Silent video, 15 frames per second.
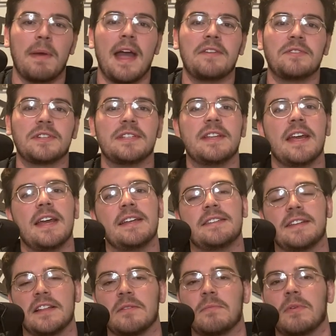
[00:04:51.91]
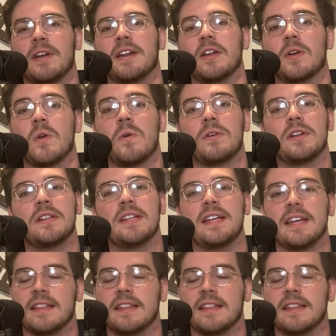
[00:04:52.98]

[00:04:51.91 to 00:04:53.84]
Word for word: Patrick's Day, celebrate accordingly,